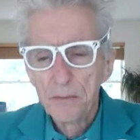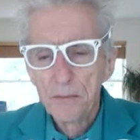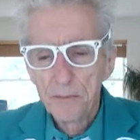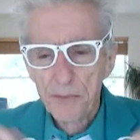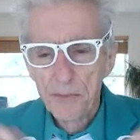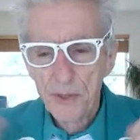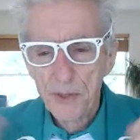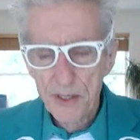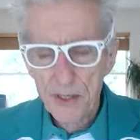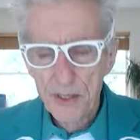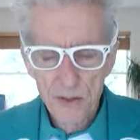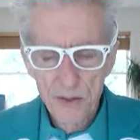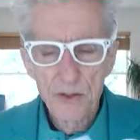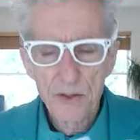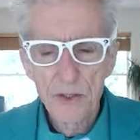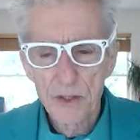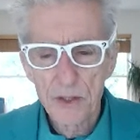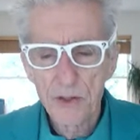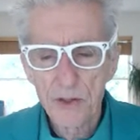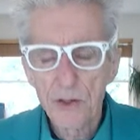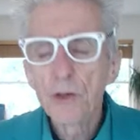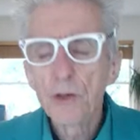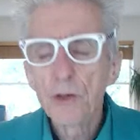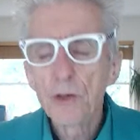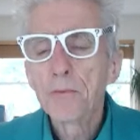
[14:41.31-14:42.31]
producer.
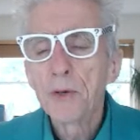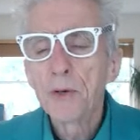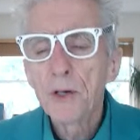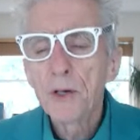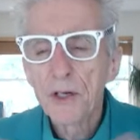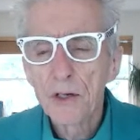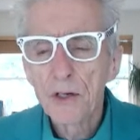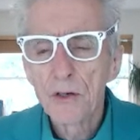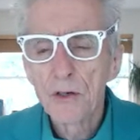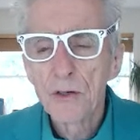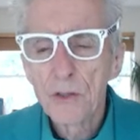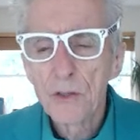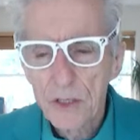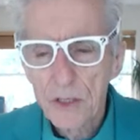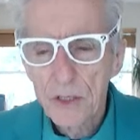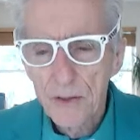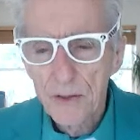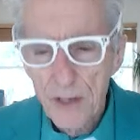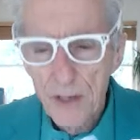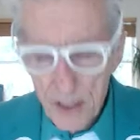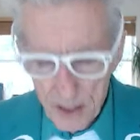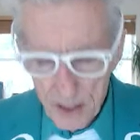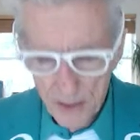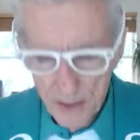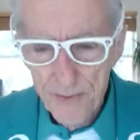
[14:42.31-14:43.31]
You produce
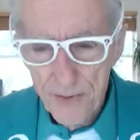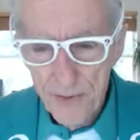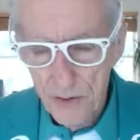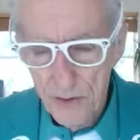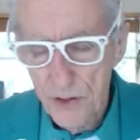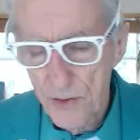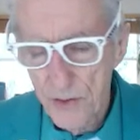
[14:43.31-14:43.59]
interviews